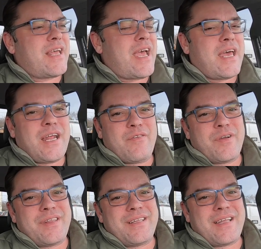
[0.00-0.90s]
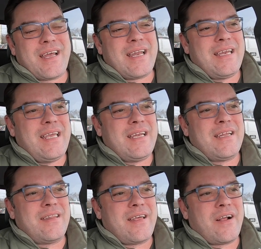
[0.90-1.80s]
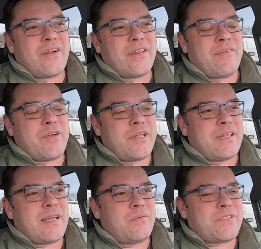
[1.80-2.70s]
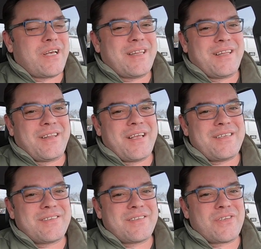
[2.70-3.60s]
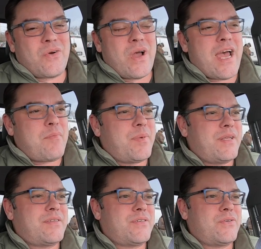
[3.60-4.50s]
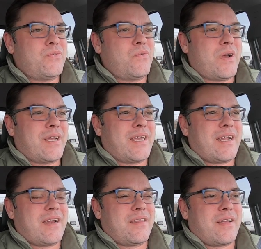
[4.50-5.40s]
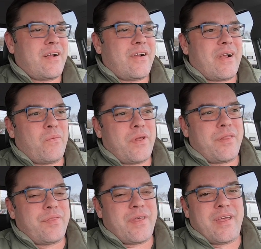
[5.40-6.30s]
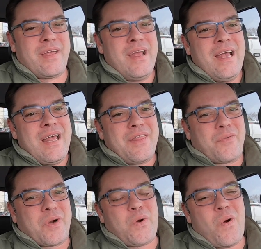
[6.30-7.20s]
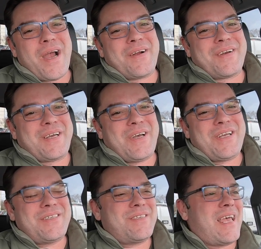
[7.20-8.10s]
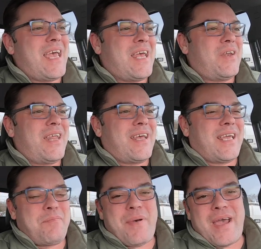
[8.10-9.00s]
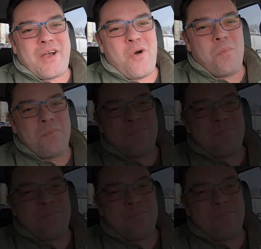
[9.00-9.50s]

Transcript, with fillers: They had everything that I needed there, everything that was on the list. So happy to get out of there with the required goods and get back home.